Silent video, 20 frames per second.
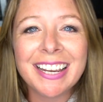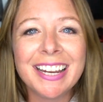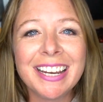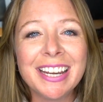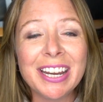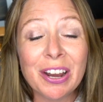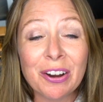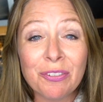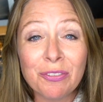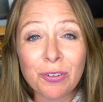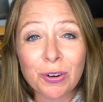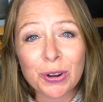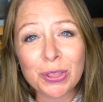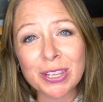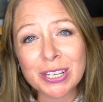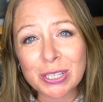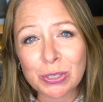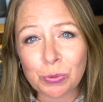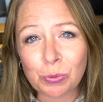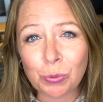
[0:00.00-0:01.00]
Now for
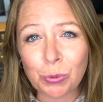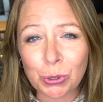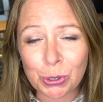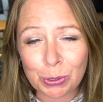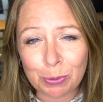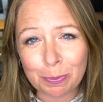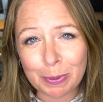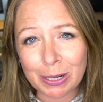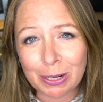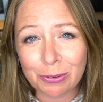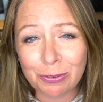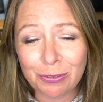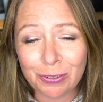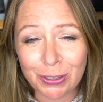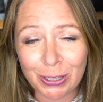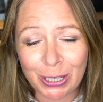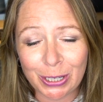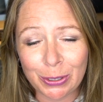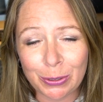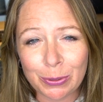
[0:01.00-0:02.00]
this root beer
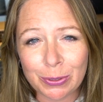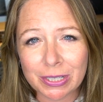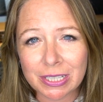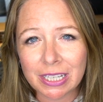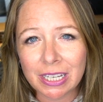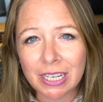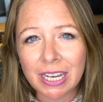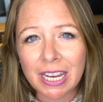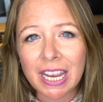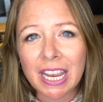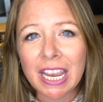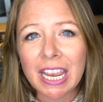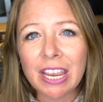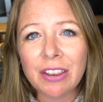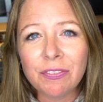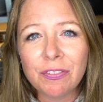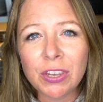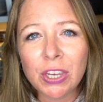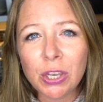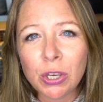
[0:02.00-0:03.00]
float,
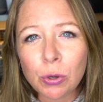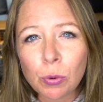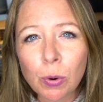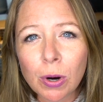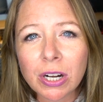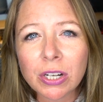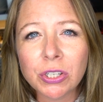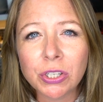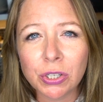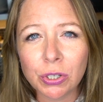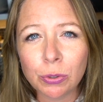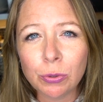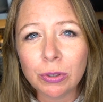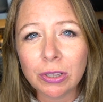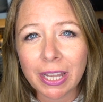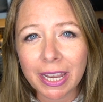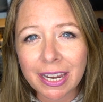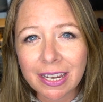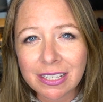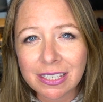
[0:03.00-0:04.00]
if you are too
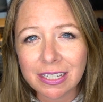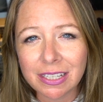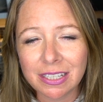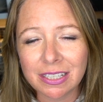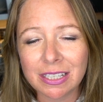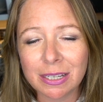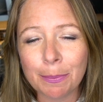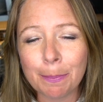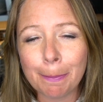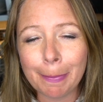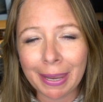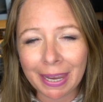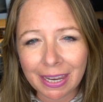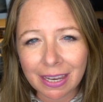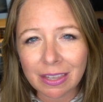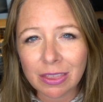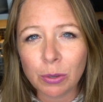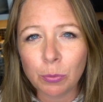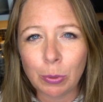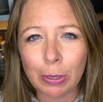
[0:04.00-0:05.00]
lazy to
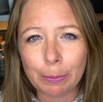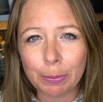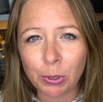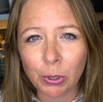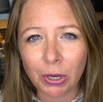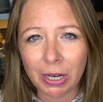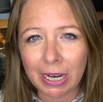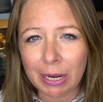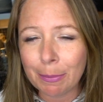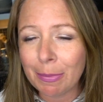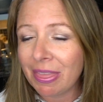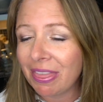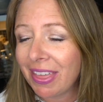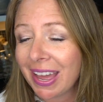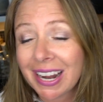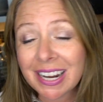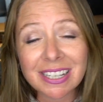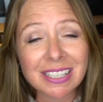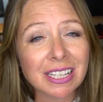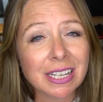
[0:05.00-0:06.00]
make the whipped cream,
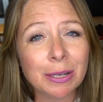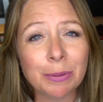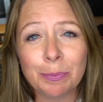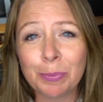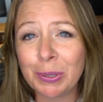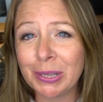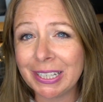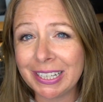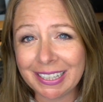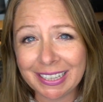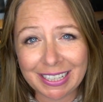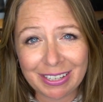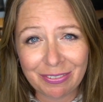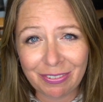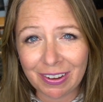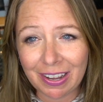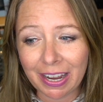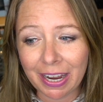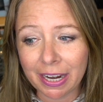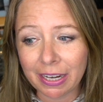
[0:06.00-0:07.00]
that is completely
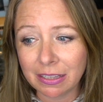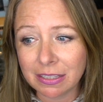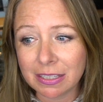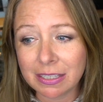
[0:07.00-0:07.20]
fine.